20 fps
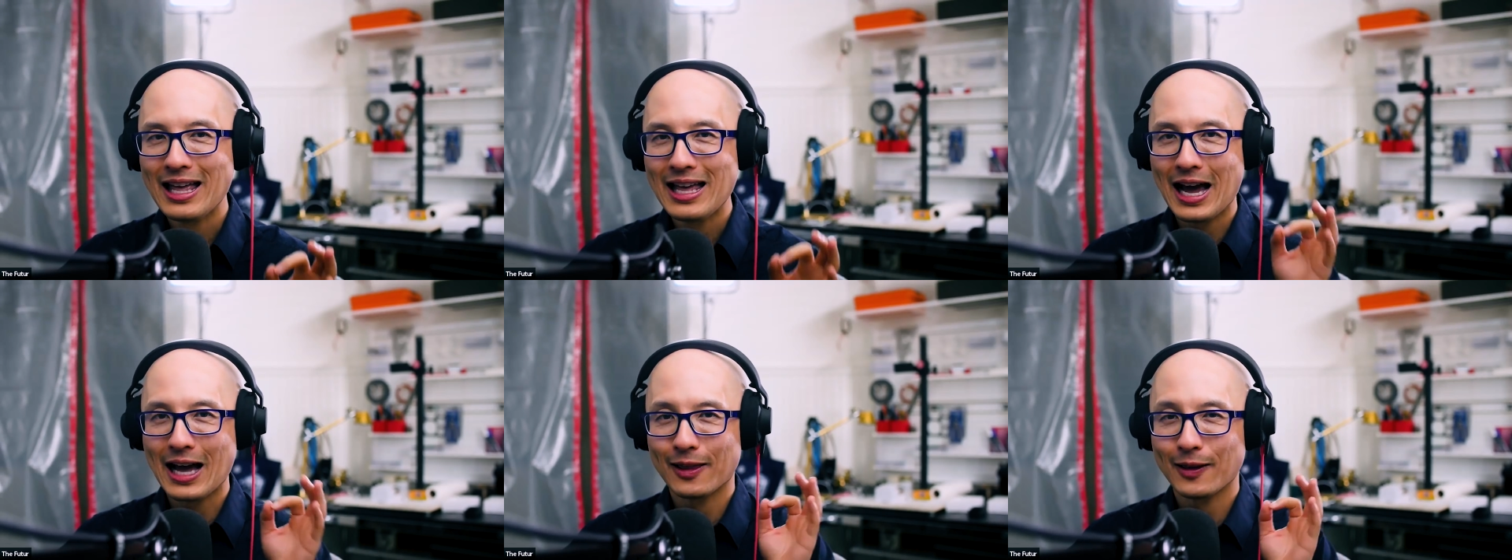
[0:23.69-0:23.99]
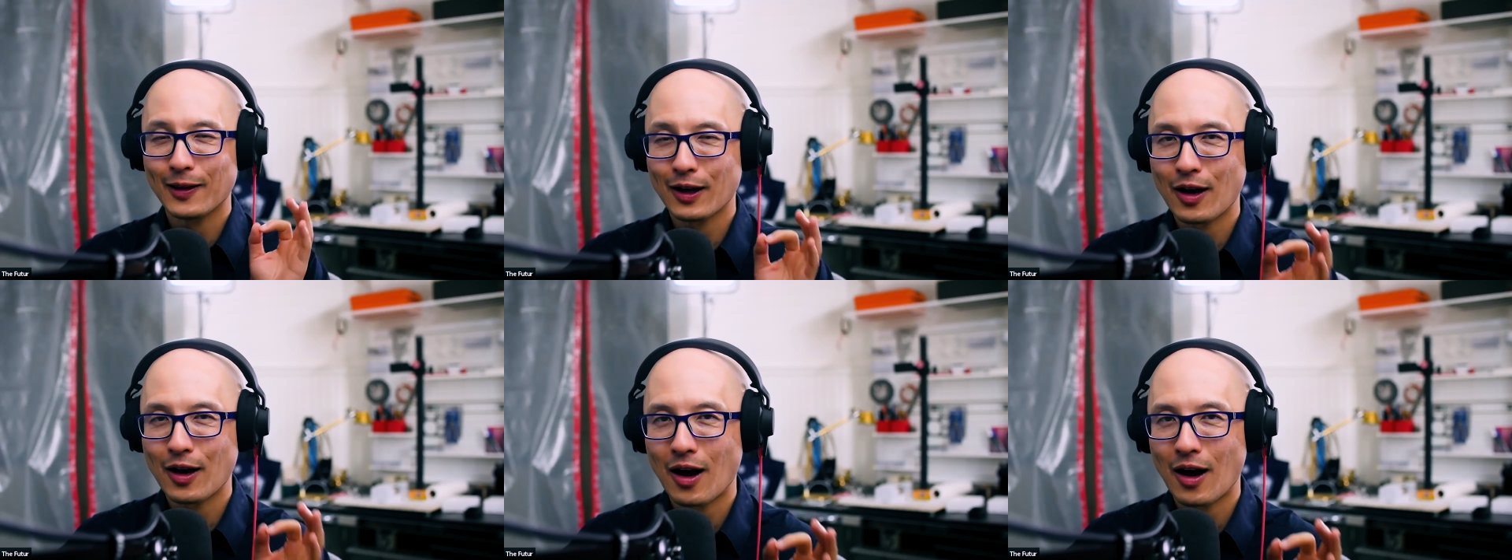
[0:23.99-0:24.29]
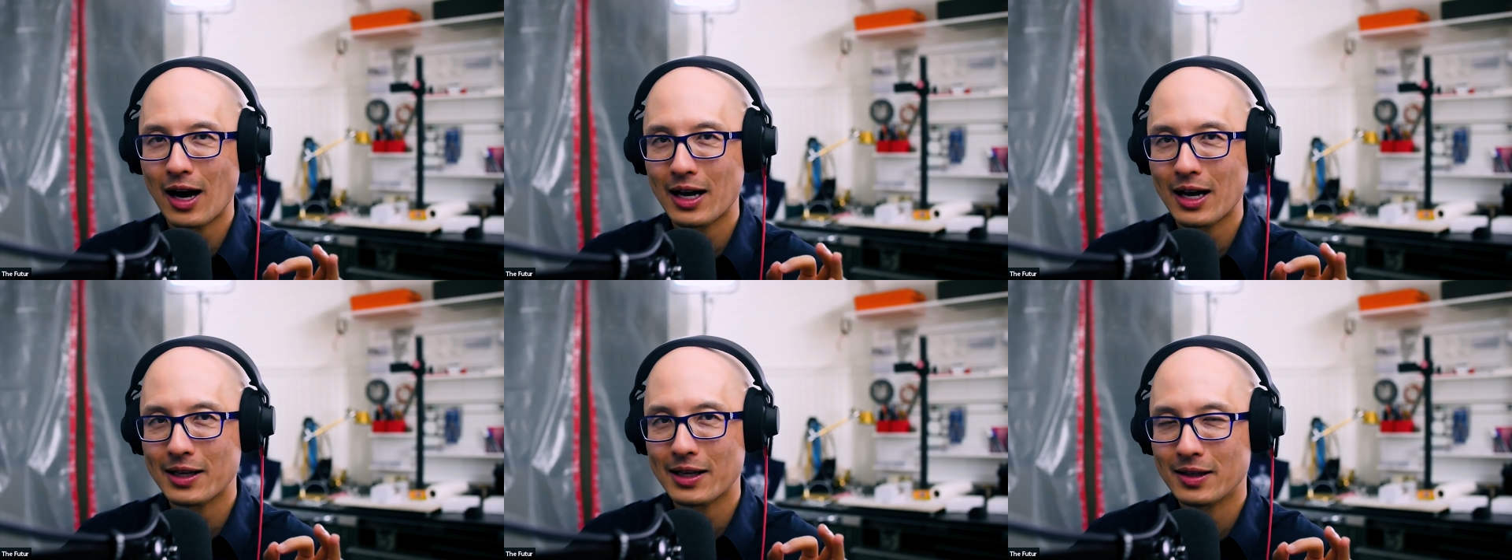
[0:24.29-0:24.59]
at the
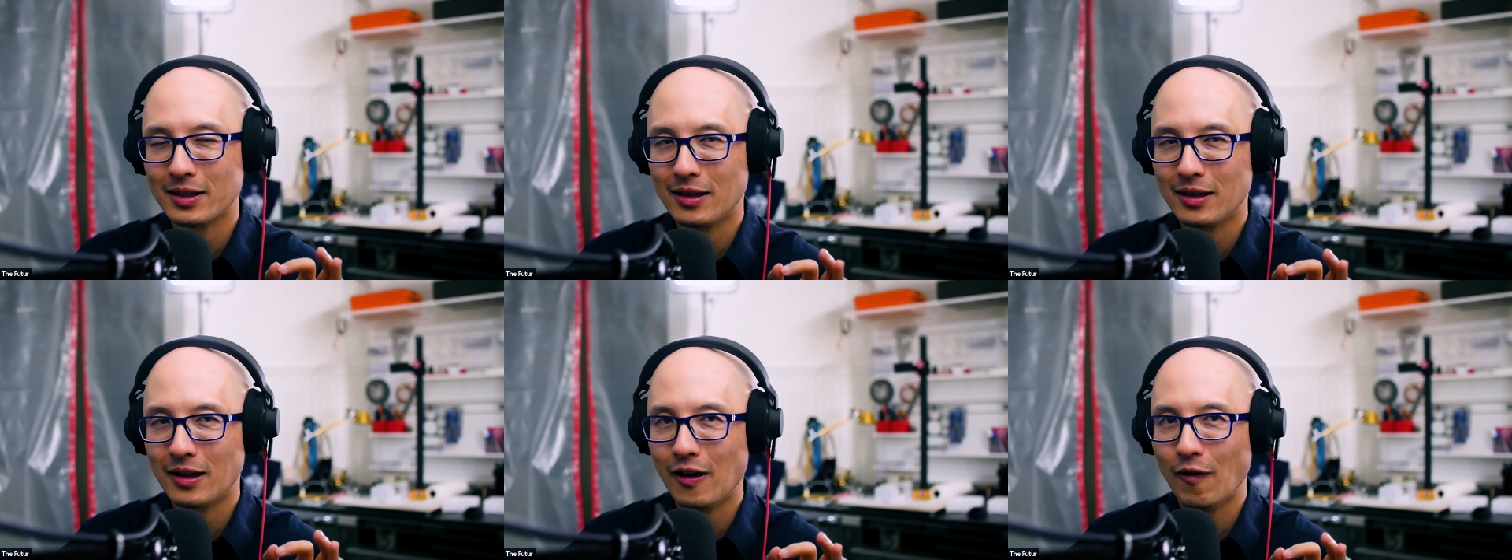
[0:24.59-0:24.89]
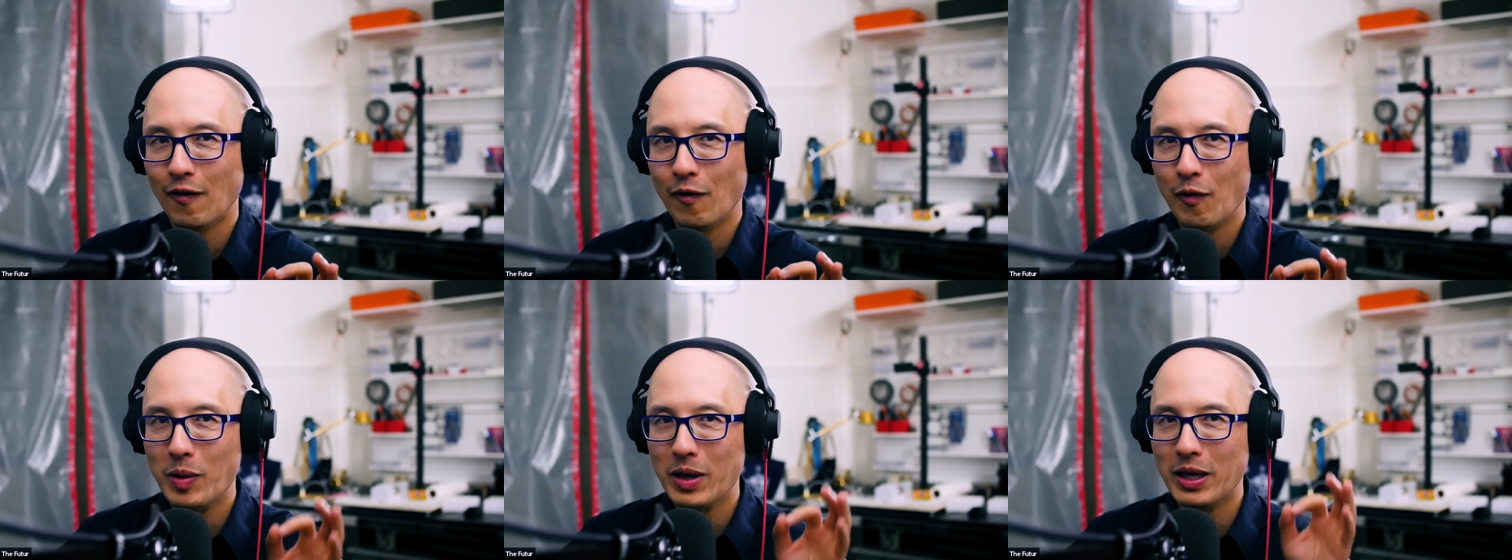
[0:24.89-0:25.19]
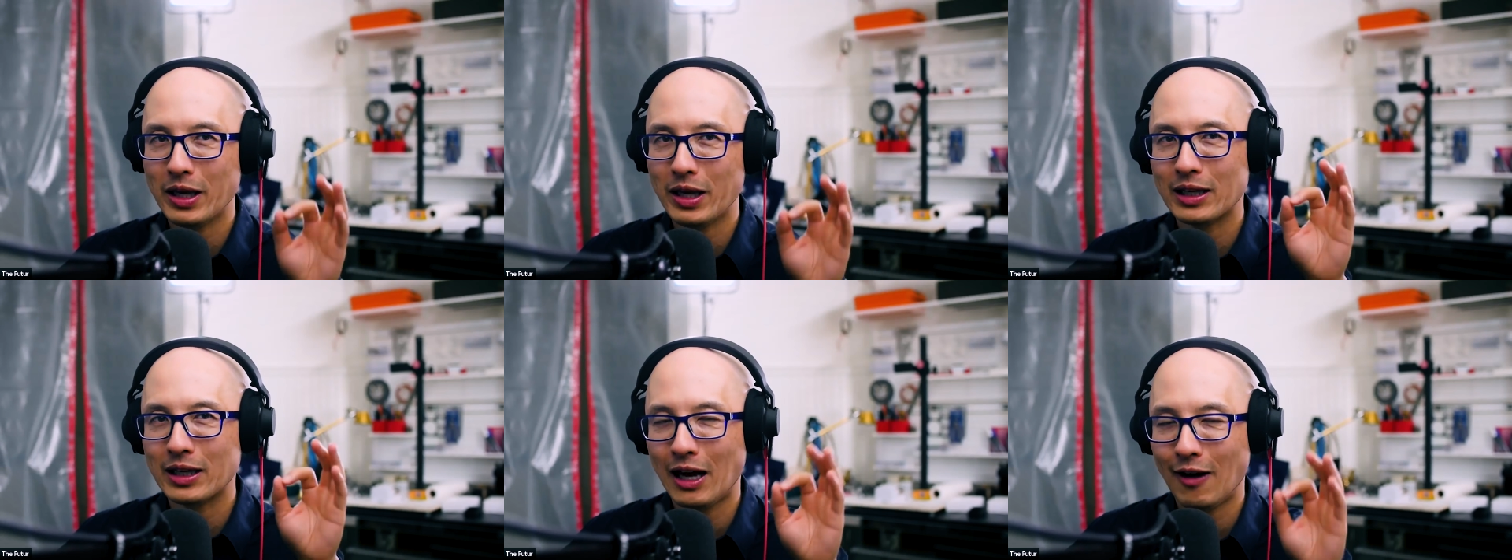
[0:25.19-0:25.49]
cost of
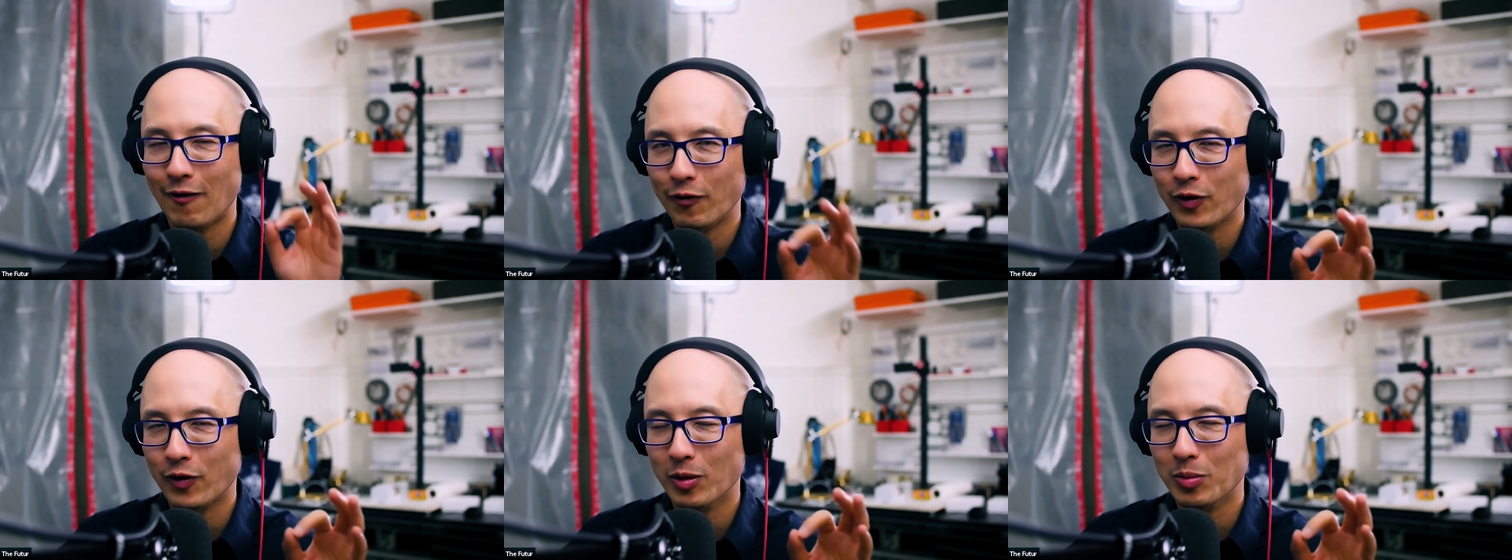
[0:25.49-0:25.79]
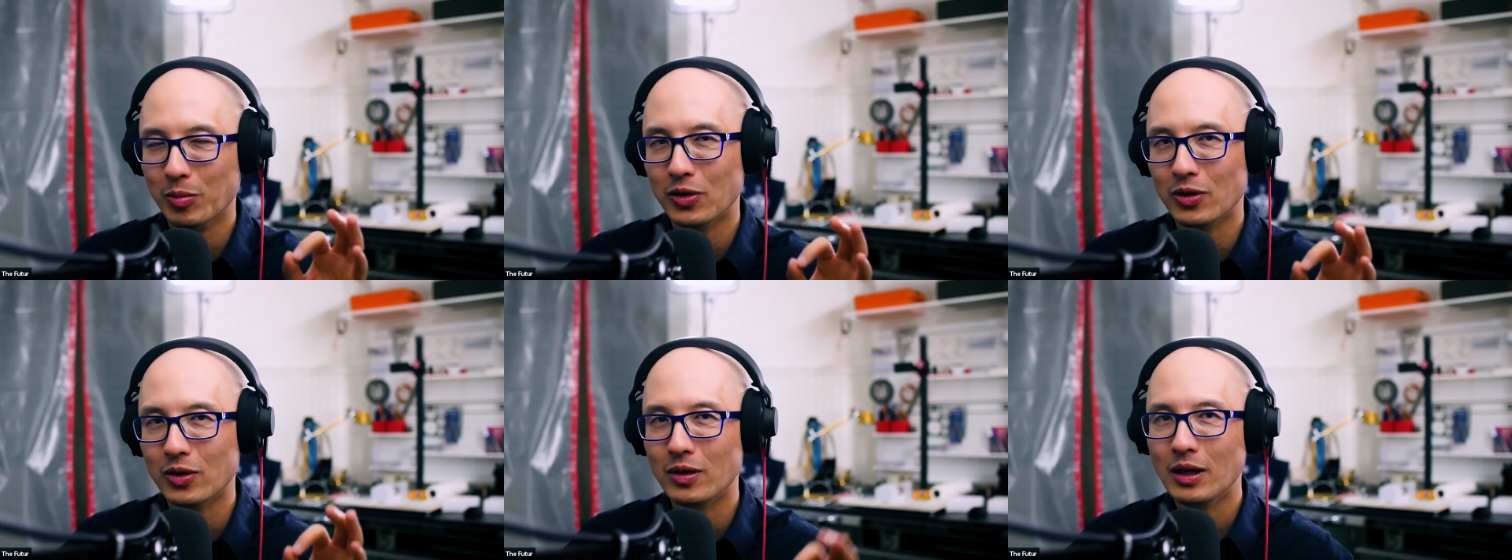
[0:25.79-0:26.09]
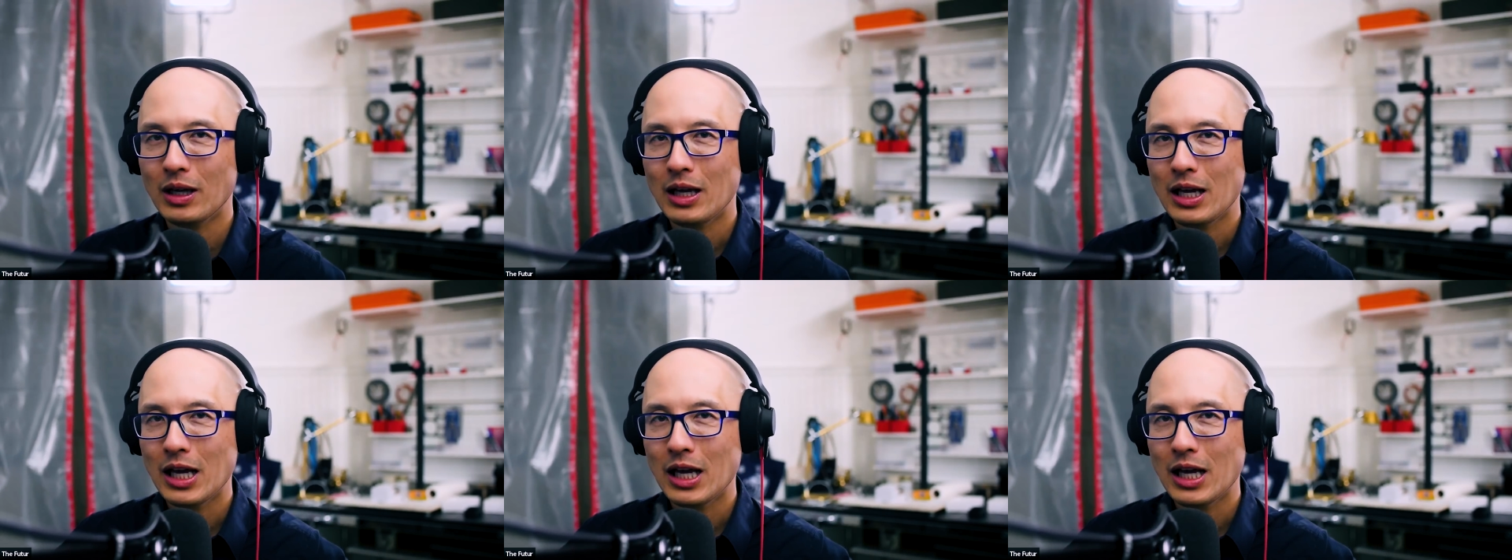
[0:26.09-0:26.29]
being comfortable,